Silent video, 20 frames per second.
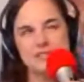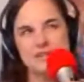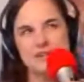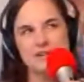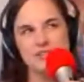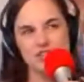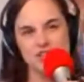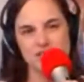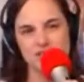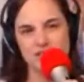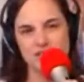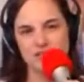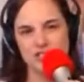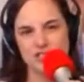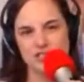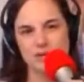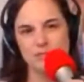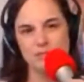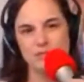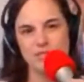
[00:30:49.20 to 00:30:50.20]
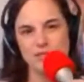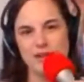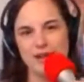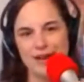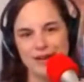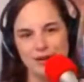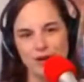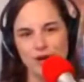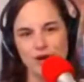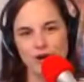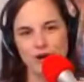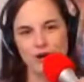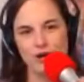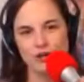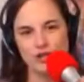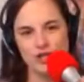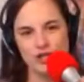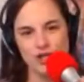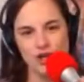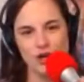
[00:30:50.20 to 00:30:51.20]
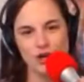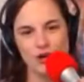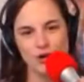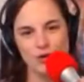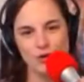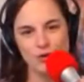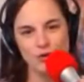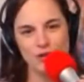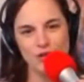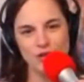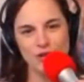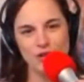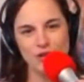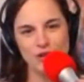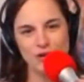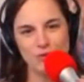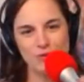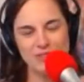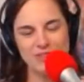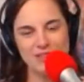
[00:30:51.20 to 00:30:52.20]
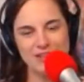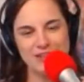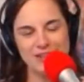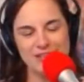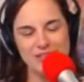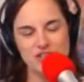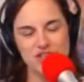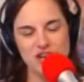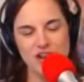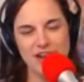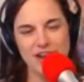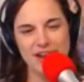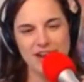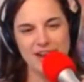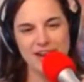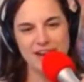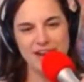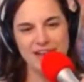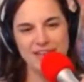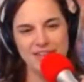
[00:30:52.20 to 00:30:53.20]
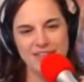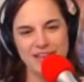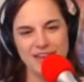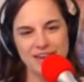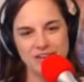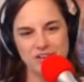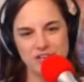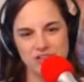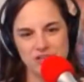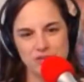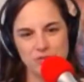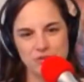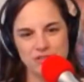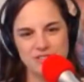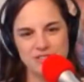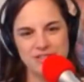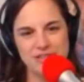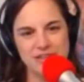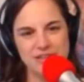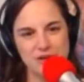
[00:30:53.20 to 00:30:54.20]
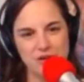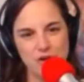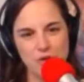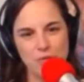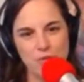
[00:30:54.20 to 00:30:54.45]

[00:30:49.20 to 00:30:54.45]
Jessica Simpson had her show, you know, with Nick Lachey, and like you were seeing her